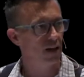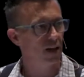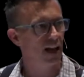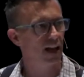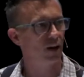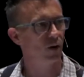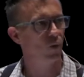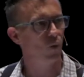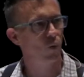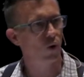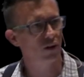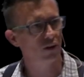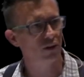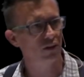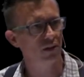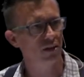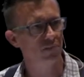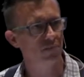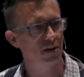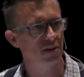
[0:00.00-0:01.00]
I don't want to
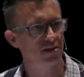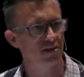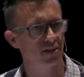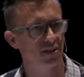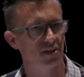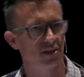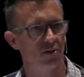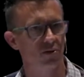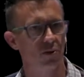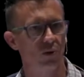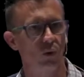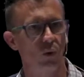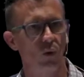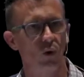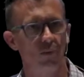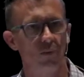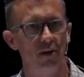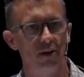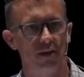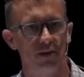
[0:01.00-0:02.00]
lead my 600
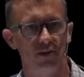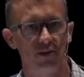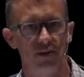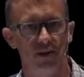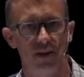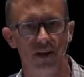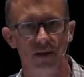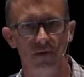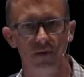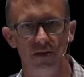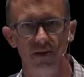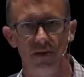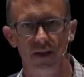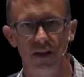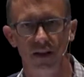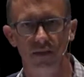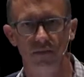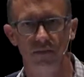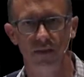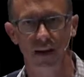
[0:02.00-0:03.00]
loyal men into the enemy's
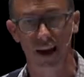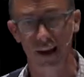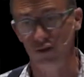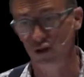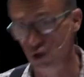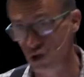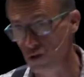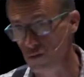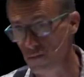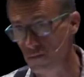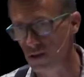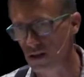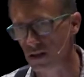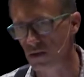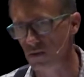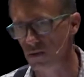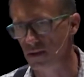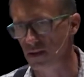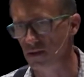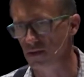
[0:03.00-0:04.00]
camp. I shouldn't be
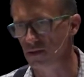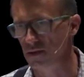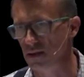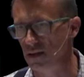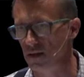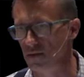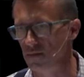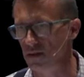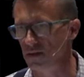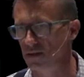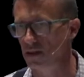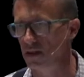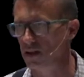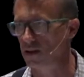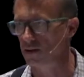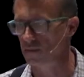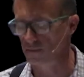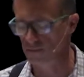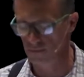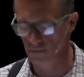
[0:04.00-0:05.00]
going into the enemy's
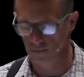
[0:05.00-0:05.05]
camp.